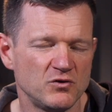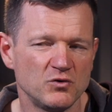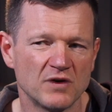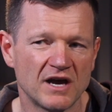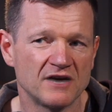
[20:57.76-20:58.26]

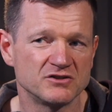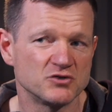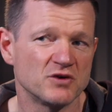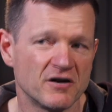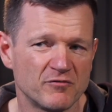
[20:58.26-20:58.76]
you
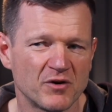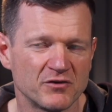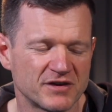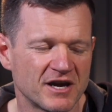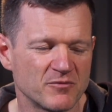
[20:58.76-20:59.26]
do have
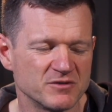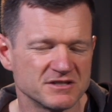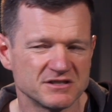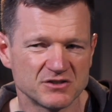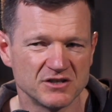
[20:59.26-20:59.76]
both cameras,
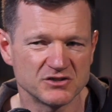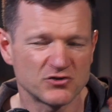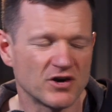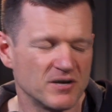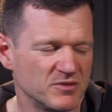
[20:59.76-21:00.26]
it's
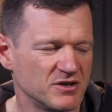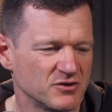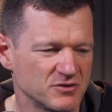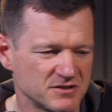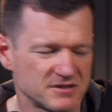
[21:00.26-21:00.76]
great,
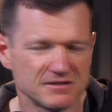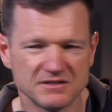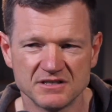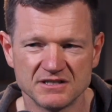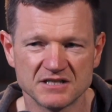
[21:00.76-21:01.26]
because
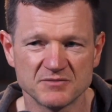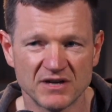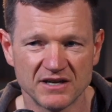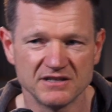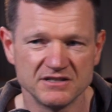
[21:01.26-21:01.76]
it does
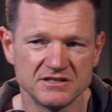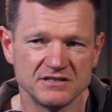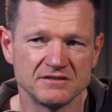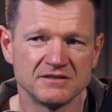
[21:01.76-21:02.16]
make it easy